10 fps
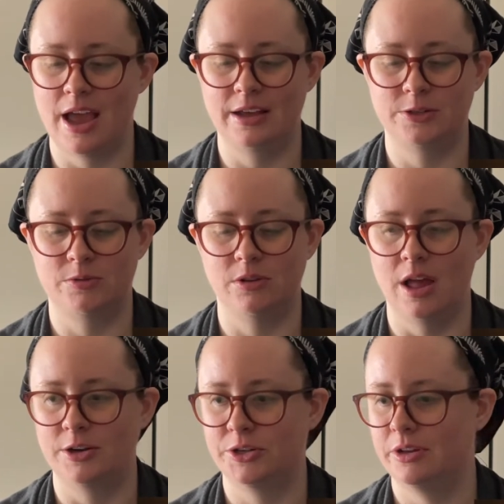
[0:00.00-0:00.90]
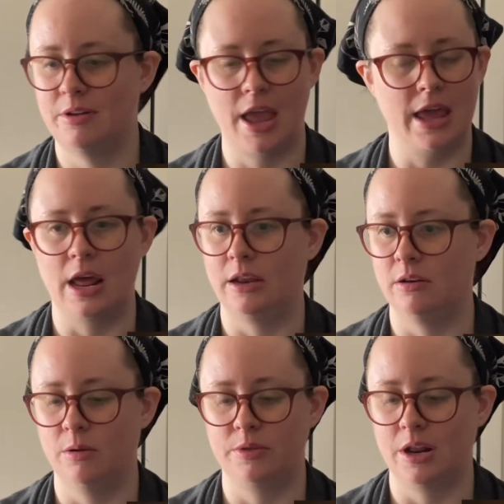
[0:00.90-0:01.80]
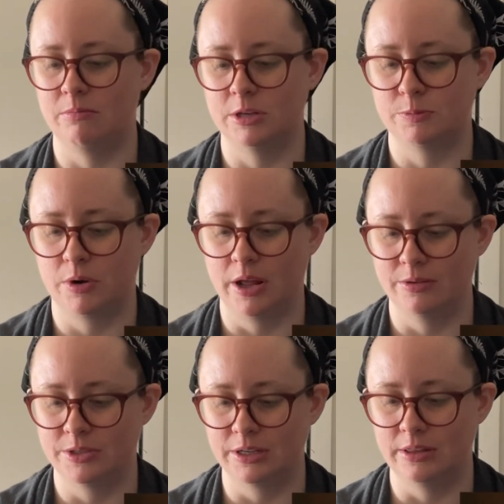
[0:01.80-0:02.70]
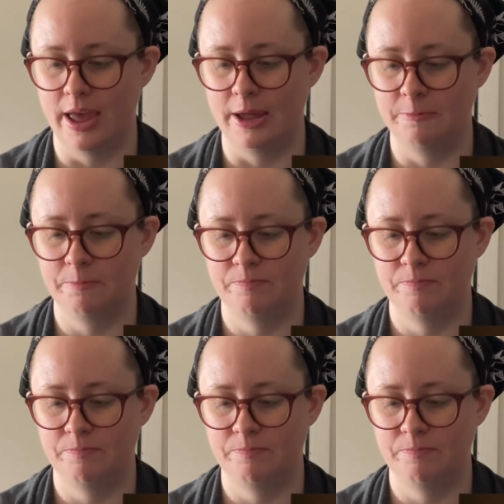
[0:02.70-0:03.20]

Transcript: Astrologica, and I know that I'm mispronouncing that.